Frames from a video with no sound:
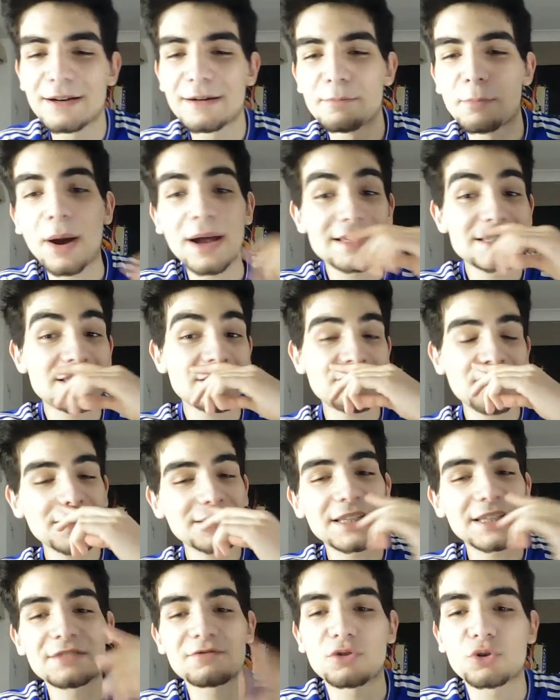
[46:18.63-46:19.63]
But it's the fact
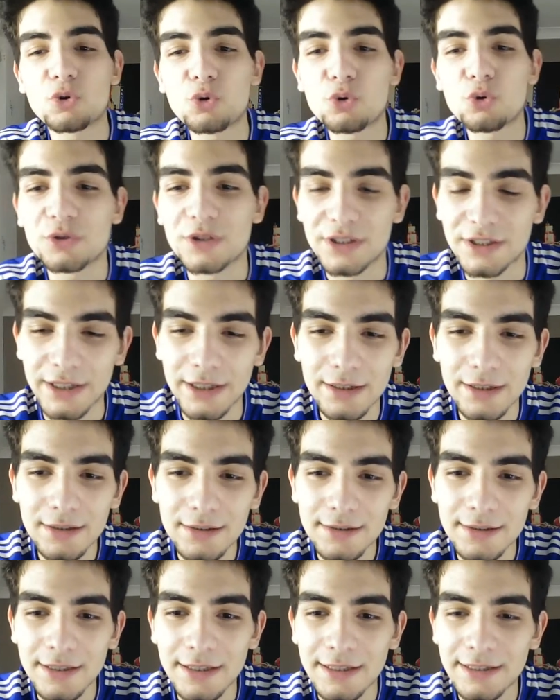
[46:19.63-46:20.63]
that he's recording. Yeah,
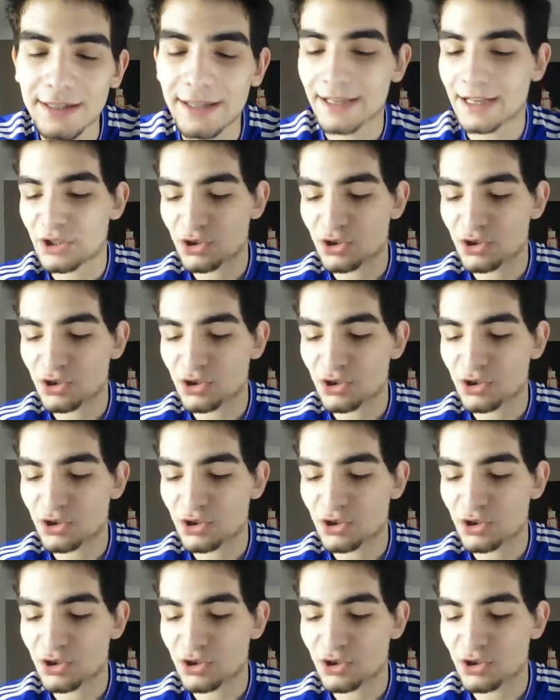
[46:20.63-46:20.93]
like